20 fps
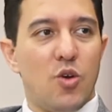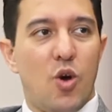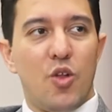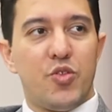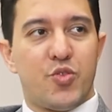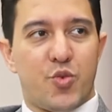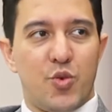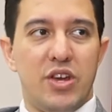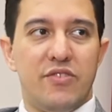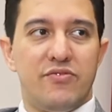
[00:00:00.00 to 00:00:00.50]
all
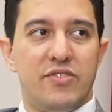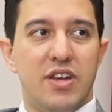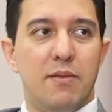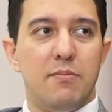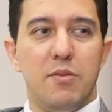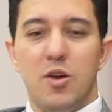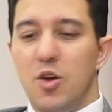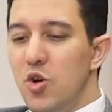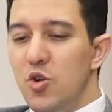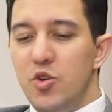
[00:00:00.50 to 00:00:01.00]
3 of
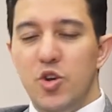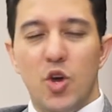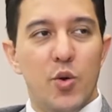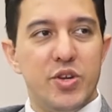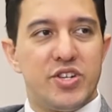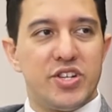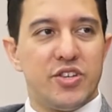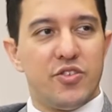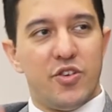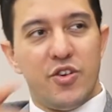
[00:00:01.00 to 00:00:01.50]
them who know
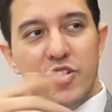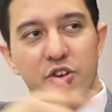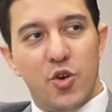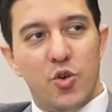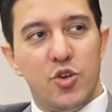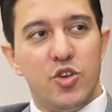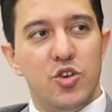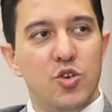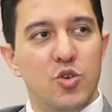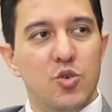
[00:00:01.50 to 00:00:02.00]
each other and
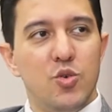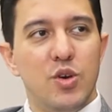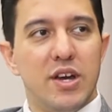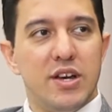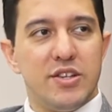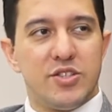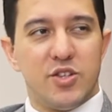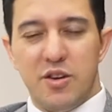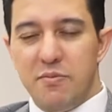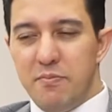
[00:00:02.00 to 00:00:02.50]
know you.
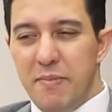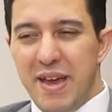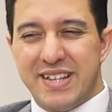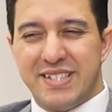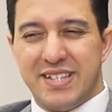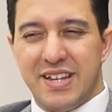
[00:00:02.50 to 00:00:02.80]
So it